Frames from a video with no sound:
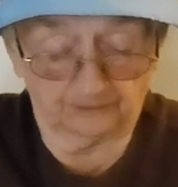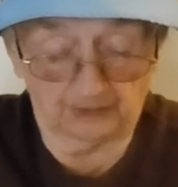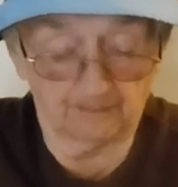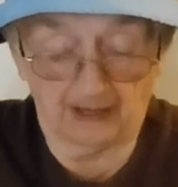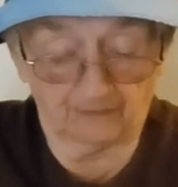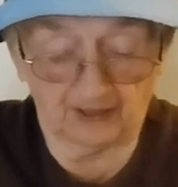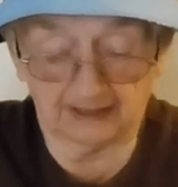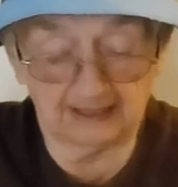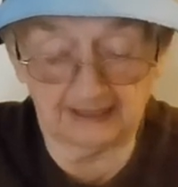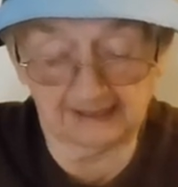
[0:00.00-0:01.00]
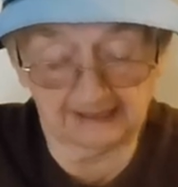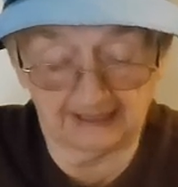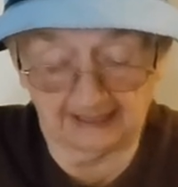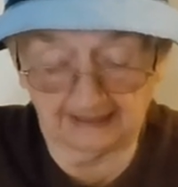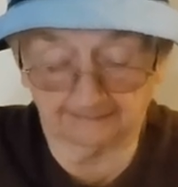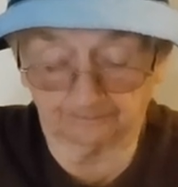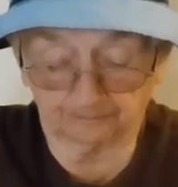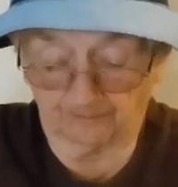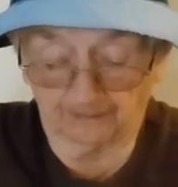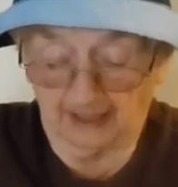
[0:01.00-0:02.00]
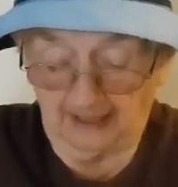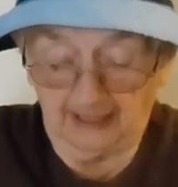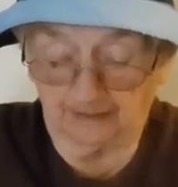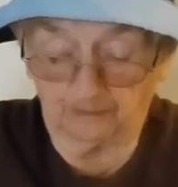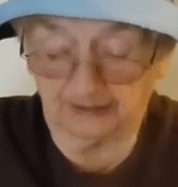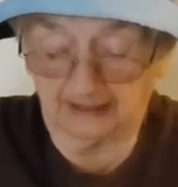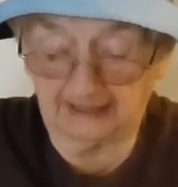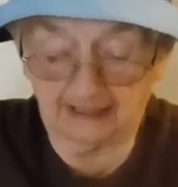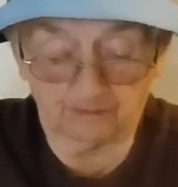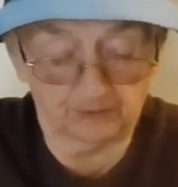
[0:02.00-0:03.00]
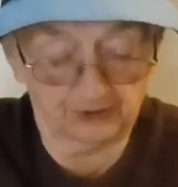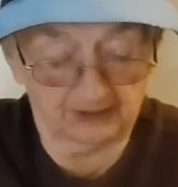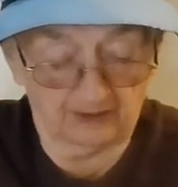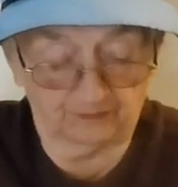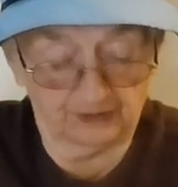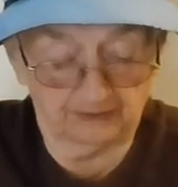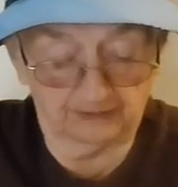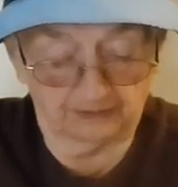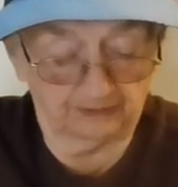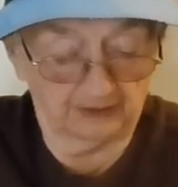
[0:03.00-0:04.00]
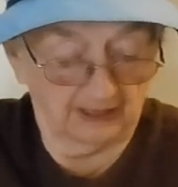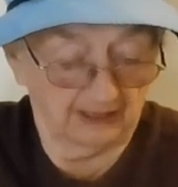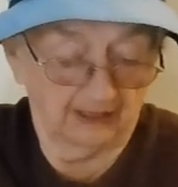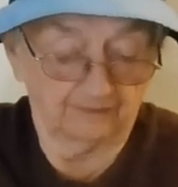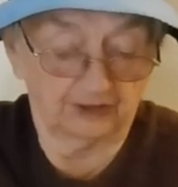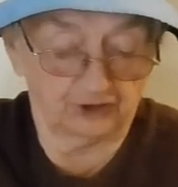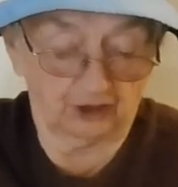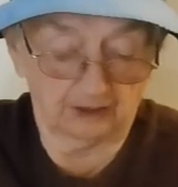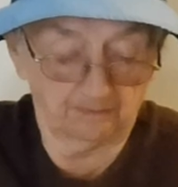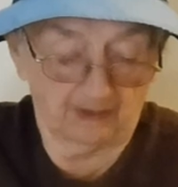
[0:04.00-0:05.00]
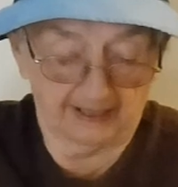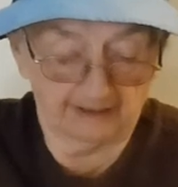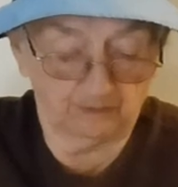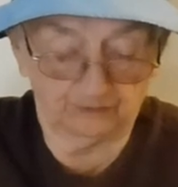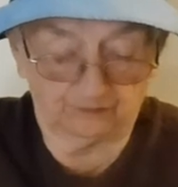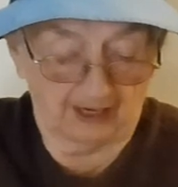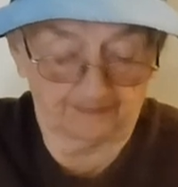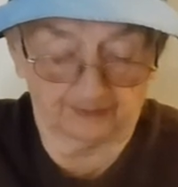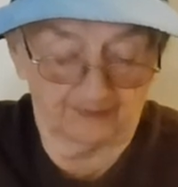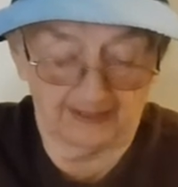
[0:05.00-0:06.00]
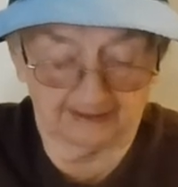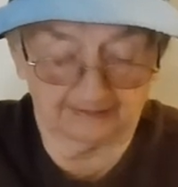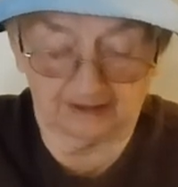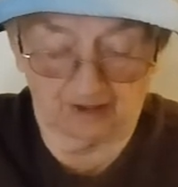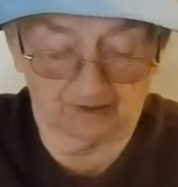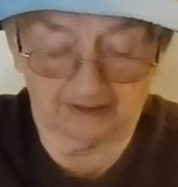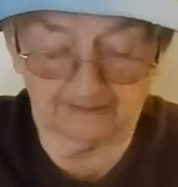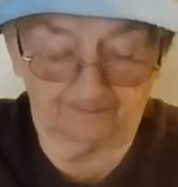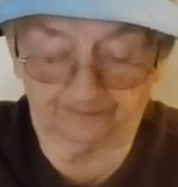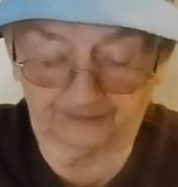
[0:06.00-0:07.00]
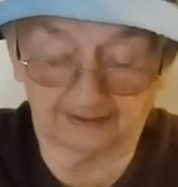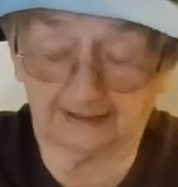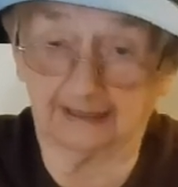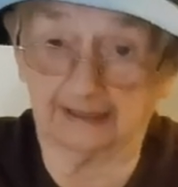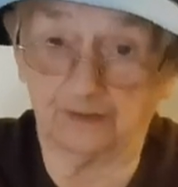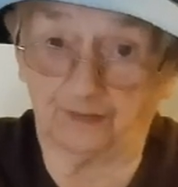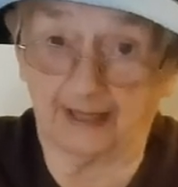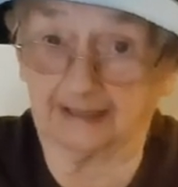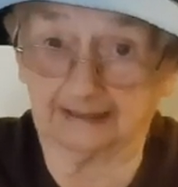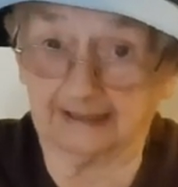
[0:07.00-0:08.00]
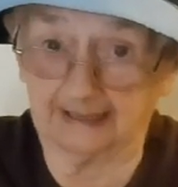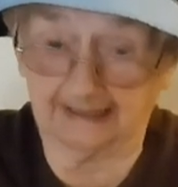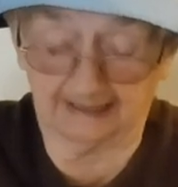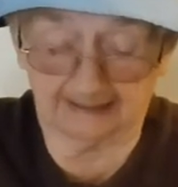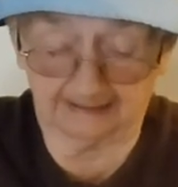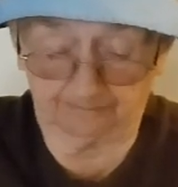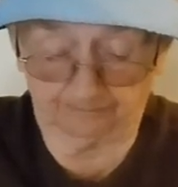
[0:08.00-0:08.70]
by wringing its neck, and when the neck was severed, the chicken body would flop around the yard until it finally died.